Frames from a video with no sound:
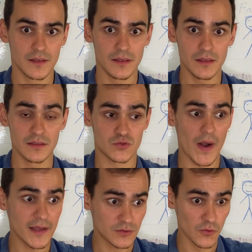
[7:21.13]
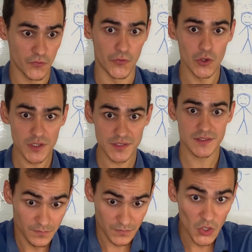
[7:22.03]
in trying to force
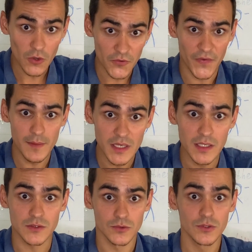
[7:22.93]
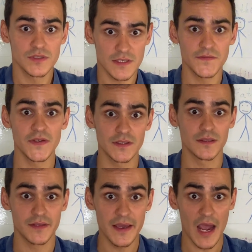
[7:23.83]
your family to do something
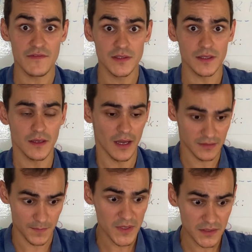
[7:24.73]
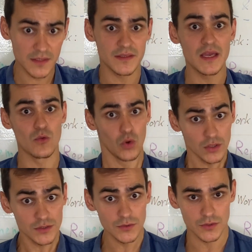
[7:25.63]
that they haven't admitted they
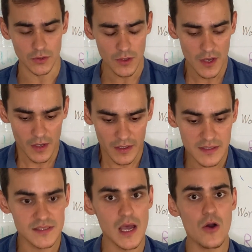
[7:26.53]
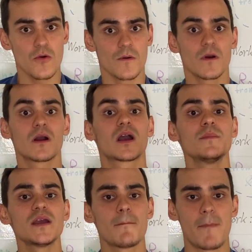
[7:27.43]
want to do is now
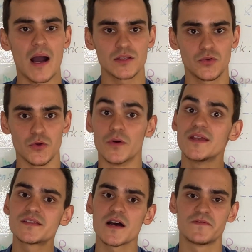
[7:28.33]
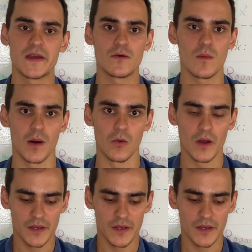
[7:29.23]
coming back to you. It's available.